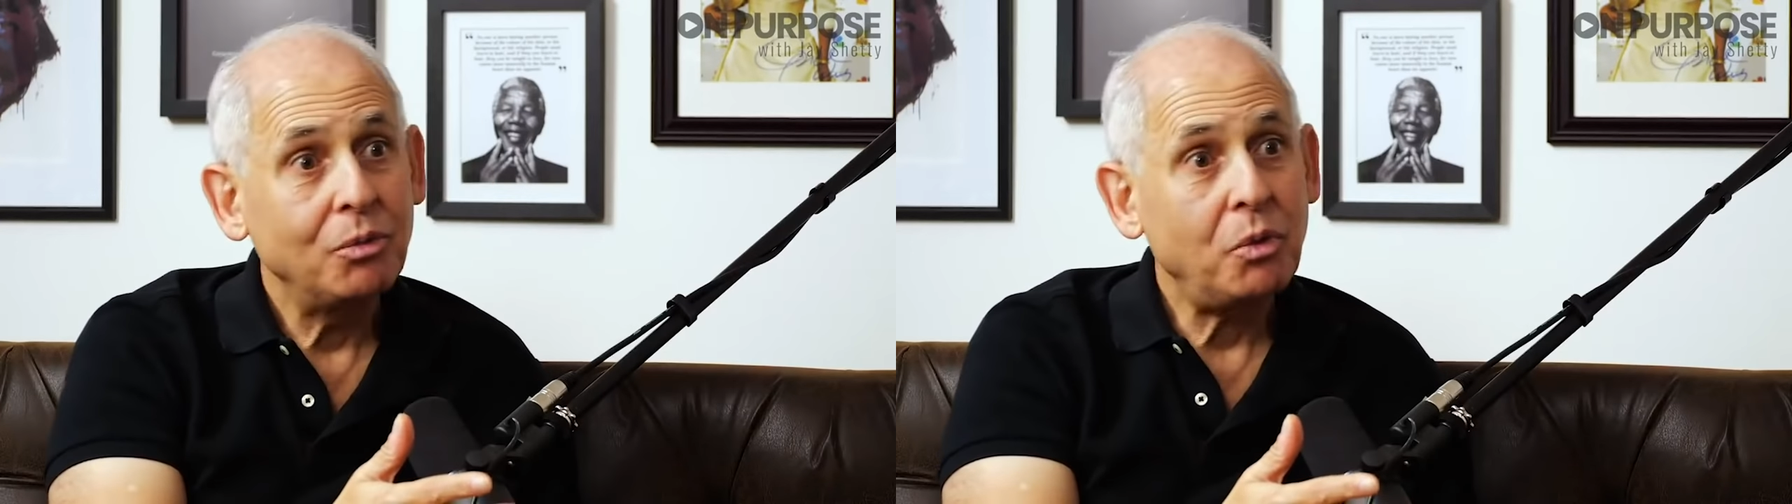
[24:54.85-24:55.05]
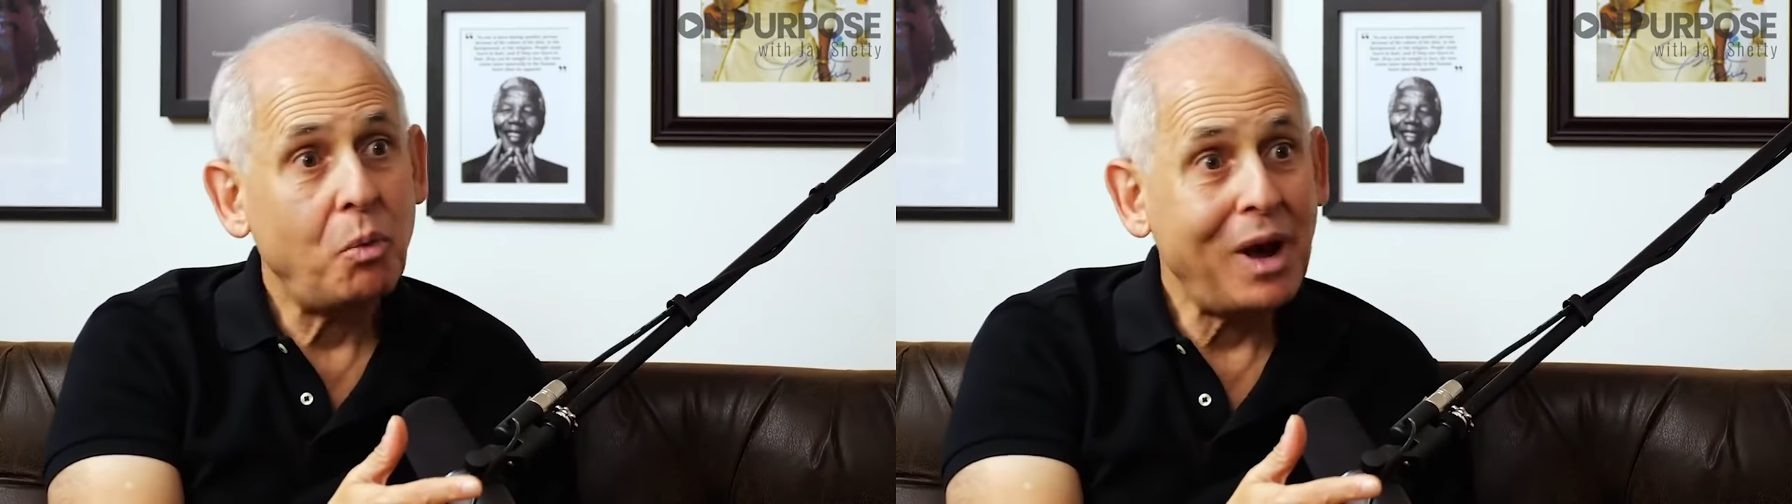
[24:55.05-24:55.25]

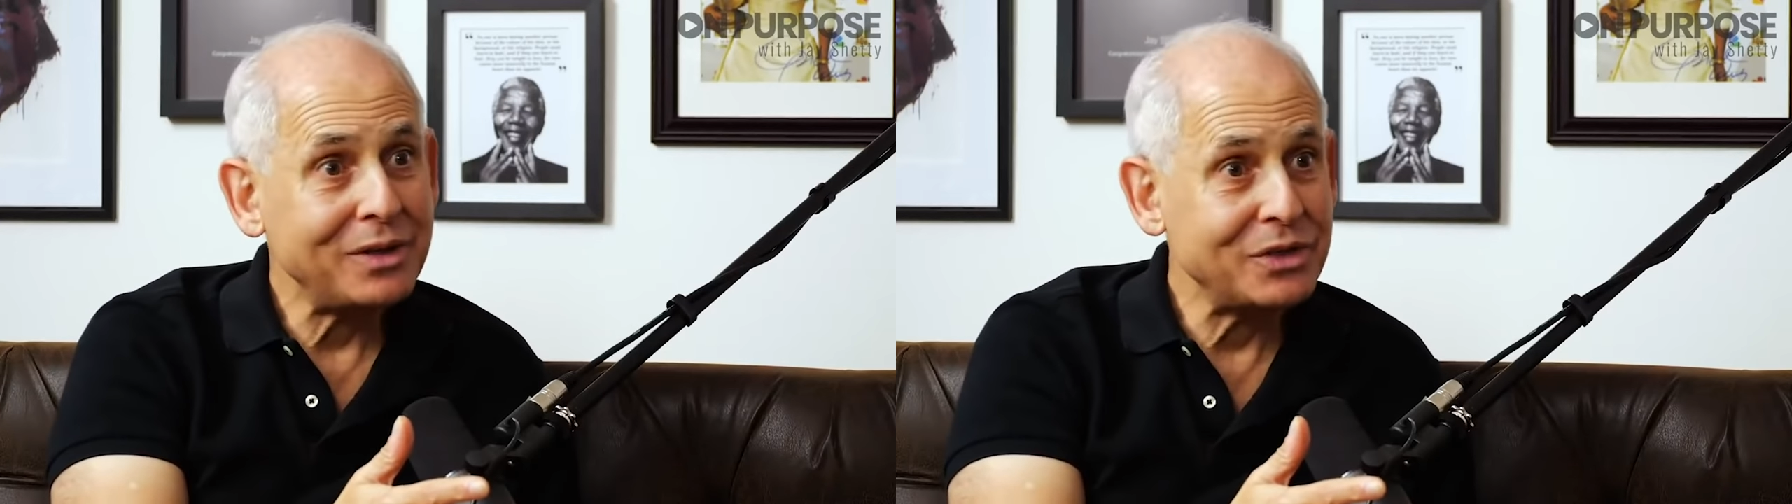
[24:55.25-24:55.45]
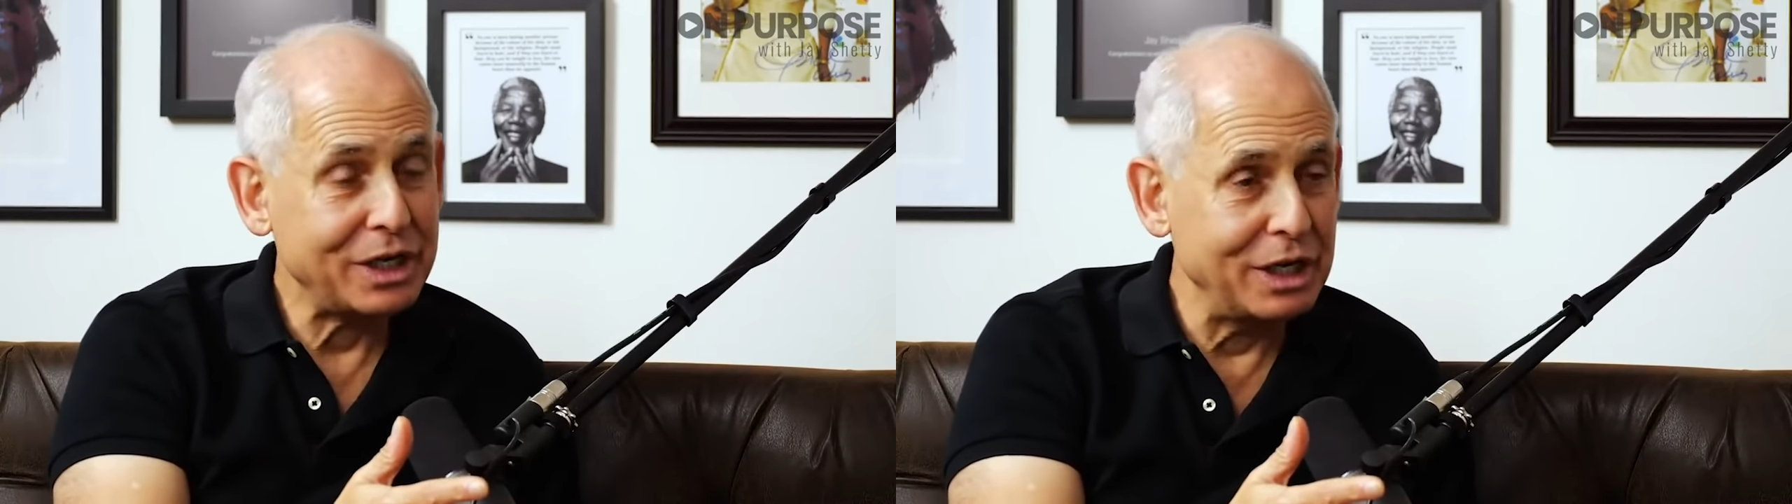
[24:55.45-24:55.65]
well,
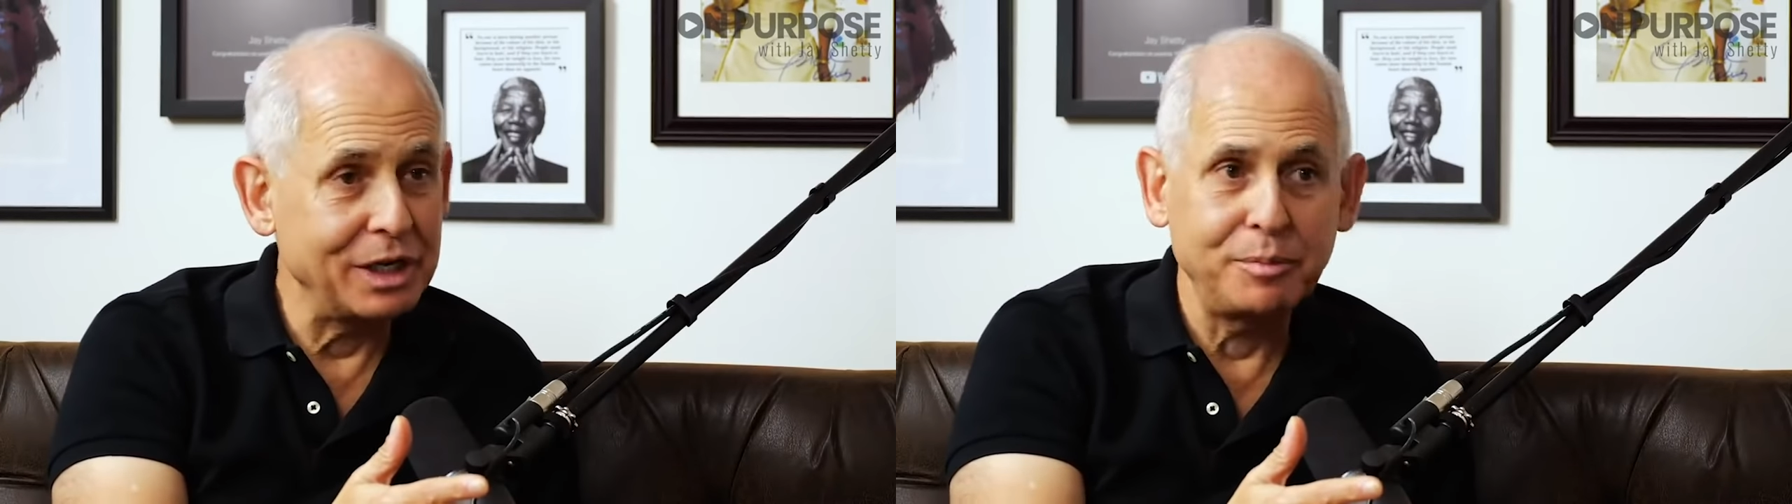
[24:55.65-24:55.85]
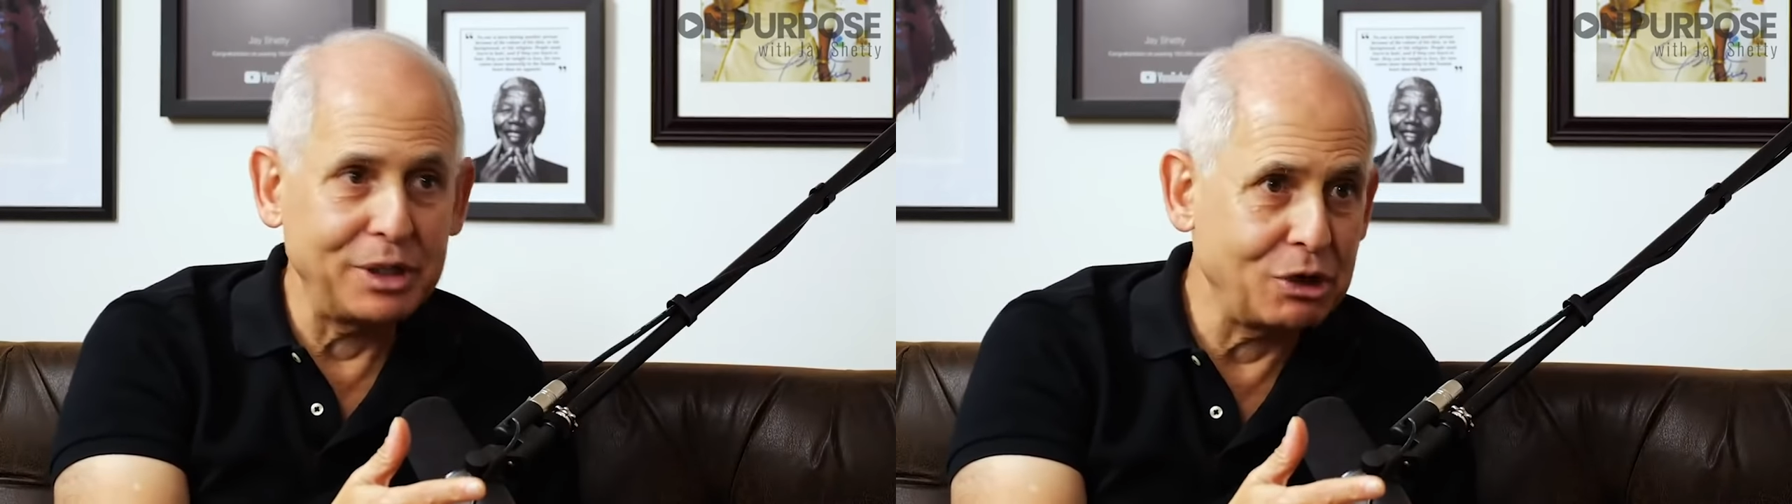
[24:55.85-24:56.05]
why is it
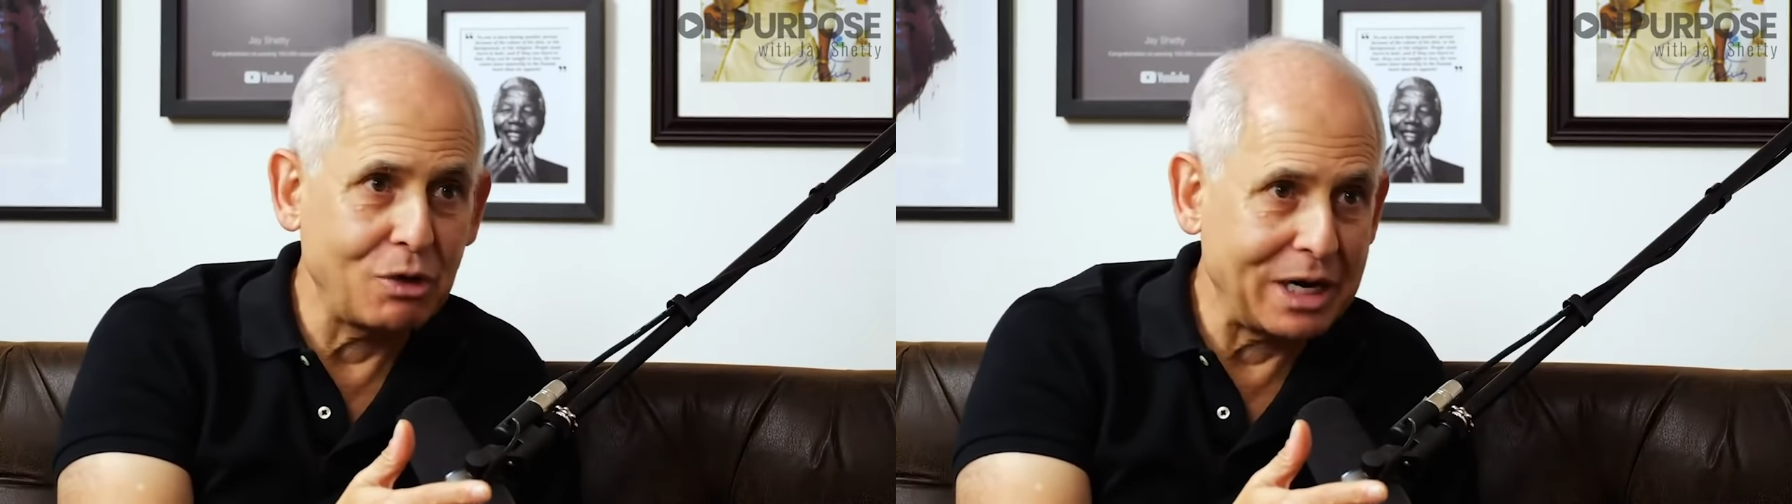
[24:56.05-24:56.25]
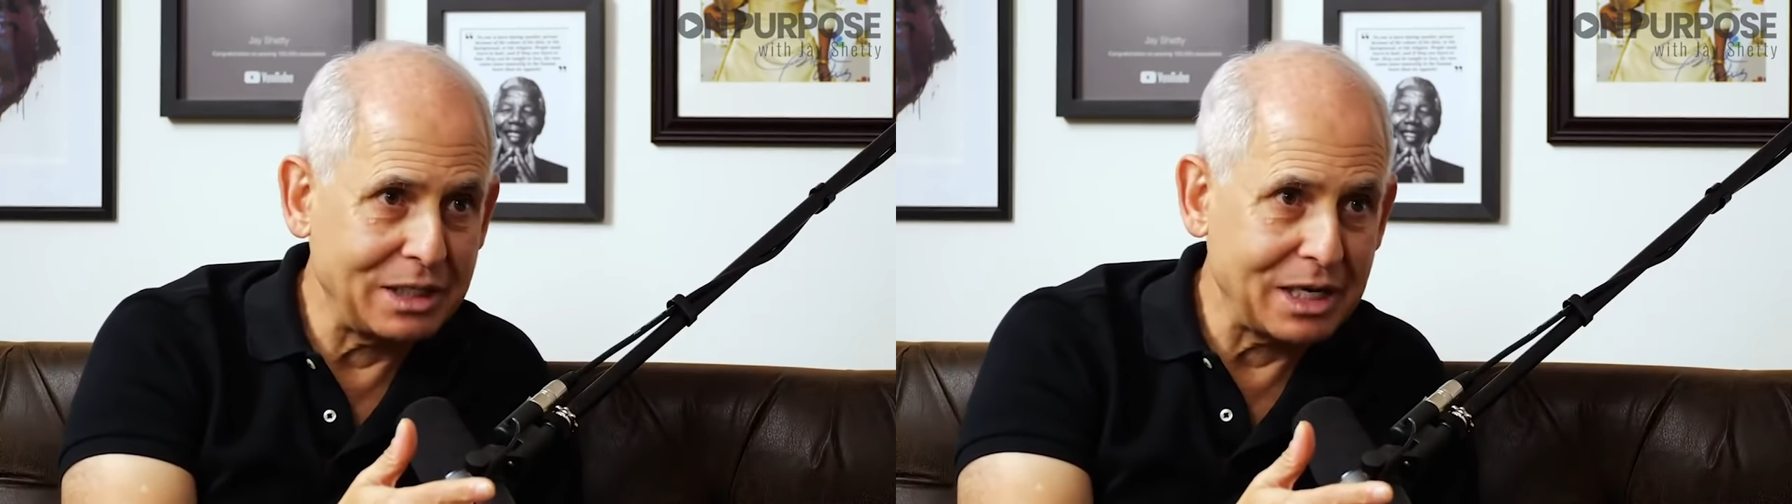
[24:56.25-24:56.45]
going to be a
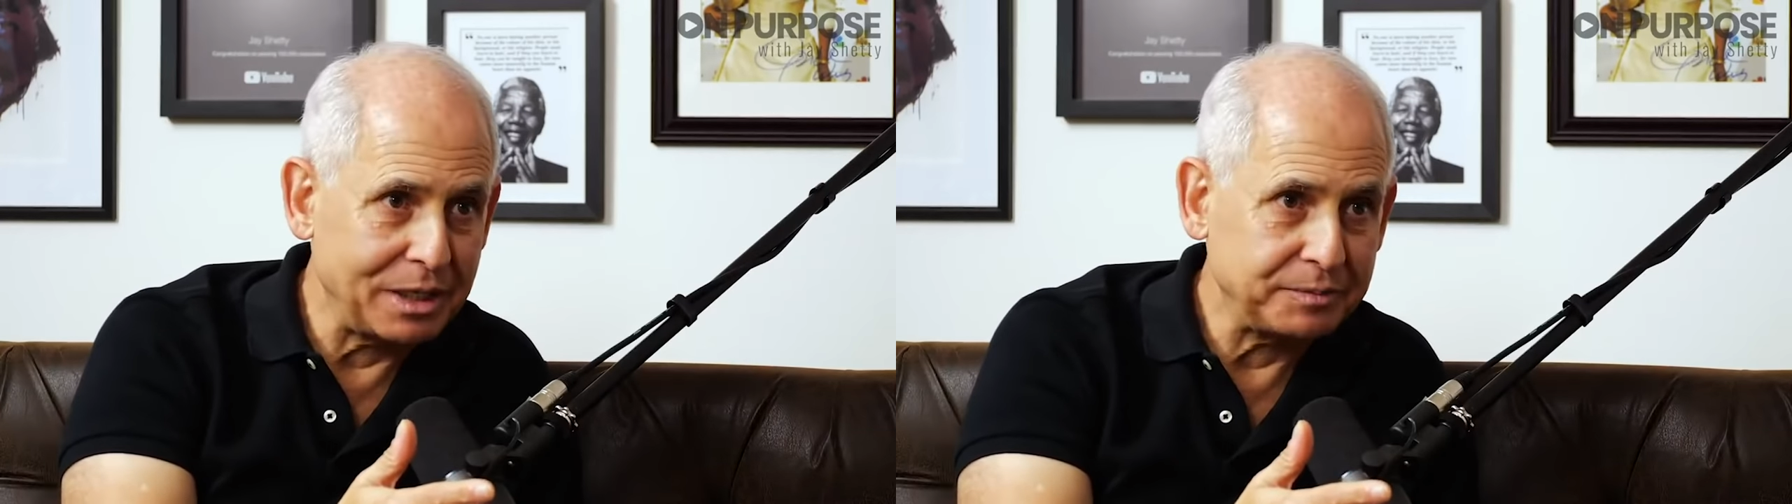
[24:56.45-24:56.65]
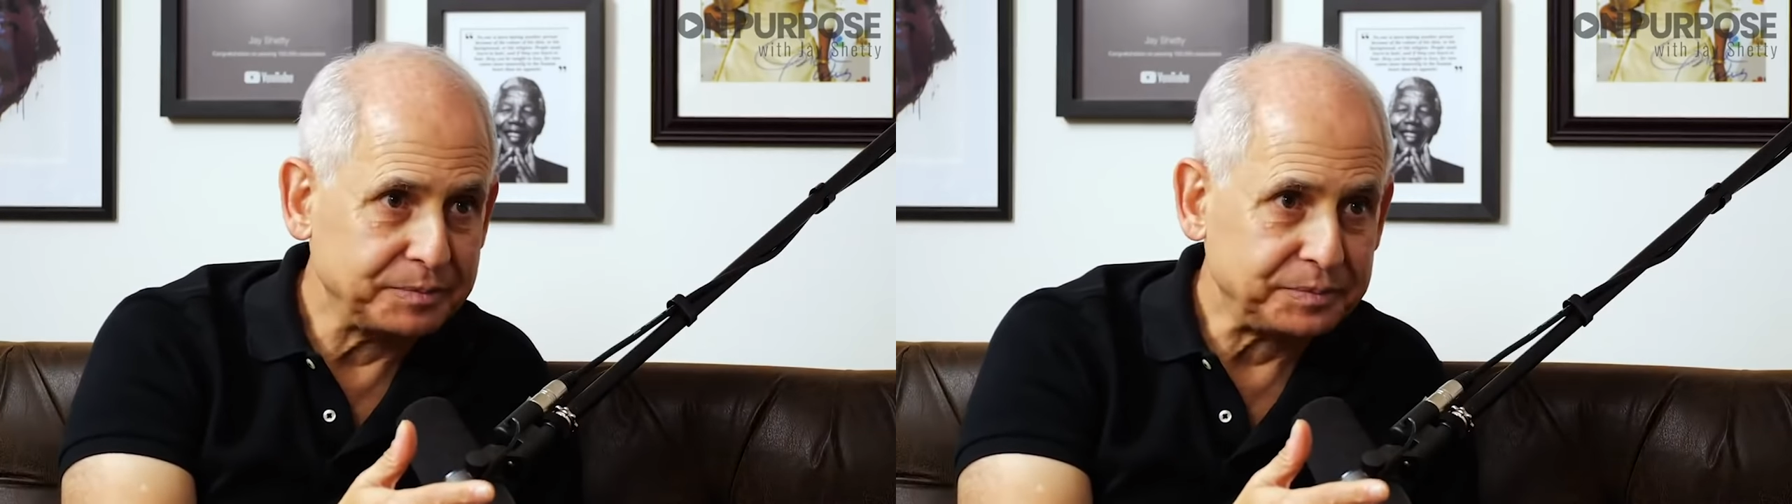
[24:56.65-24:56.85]
great day?